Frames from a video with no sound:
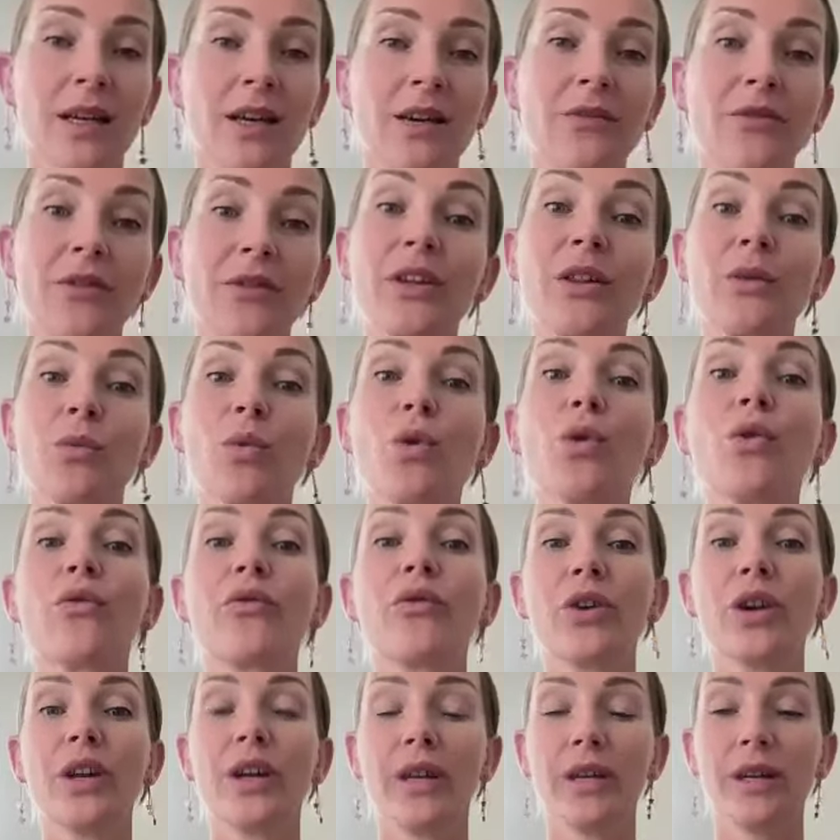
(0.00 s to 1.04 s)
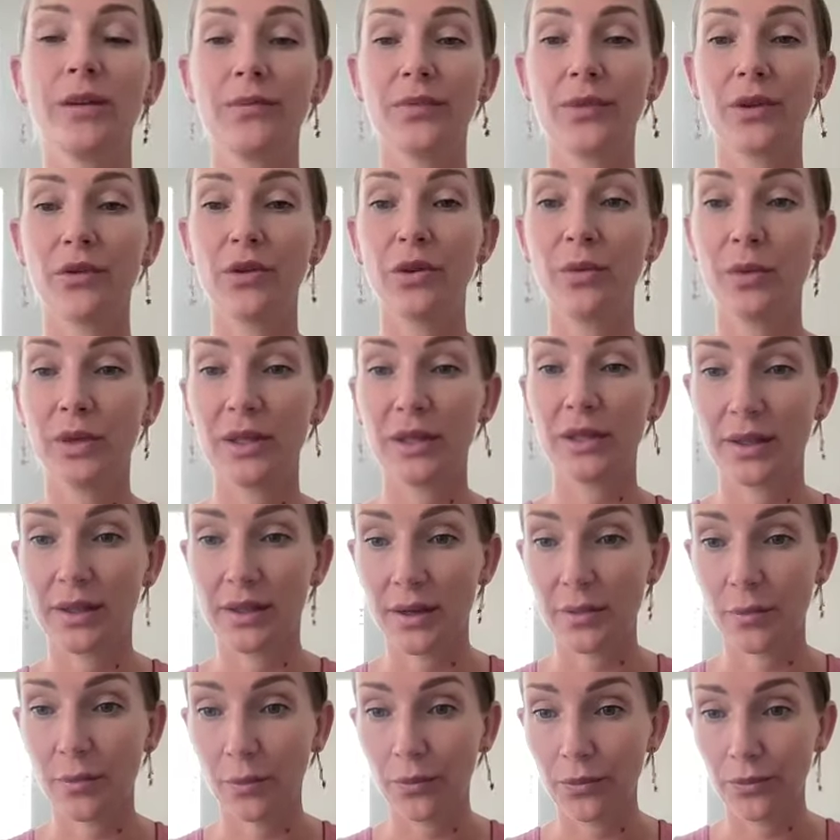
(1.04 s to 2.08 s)
feel more free repeating
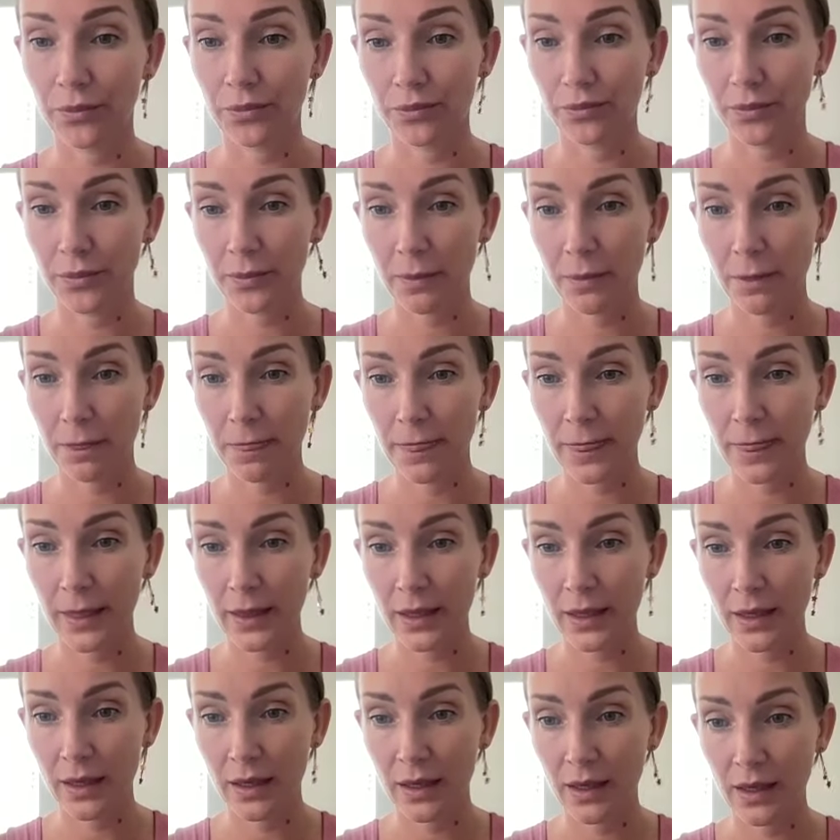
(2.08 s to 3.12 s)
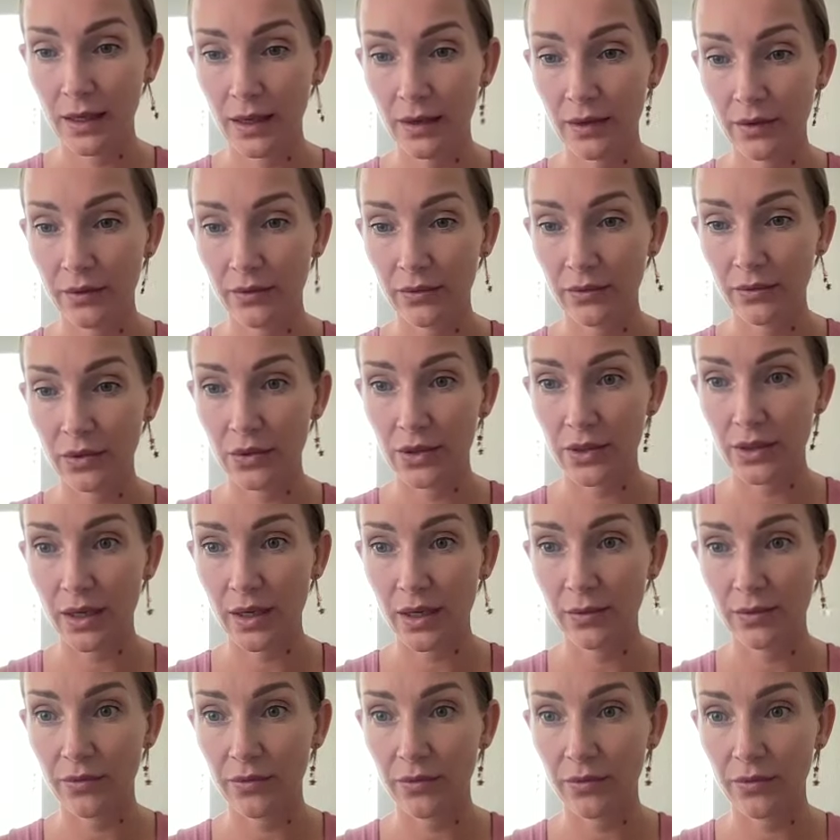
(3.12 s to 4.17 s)
them. First
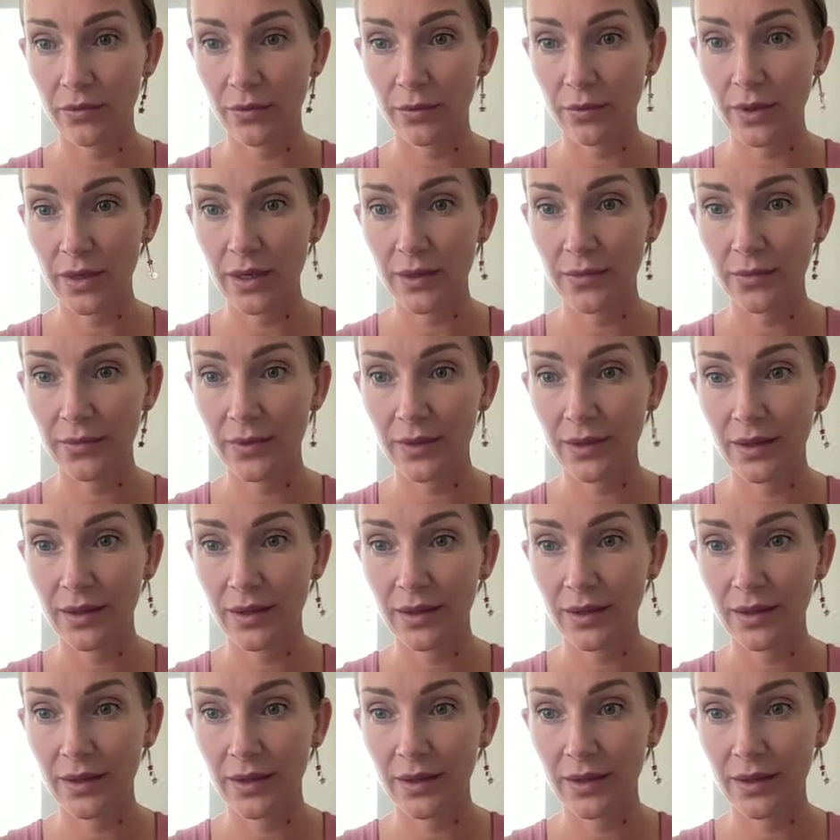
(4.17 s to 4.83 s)
time for me.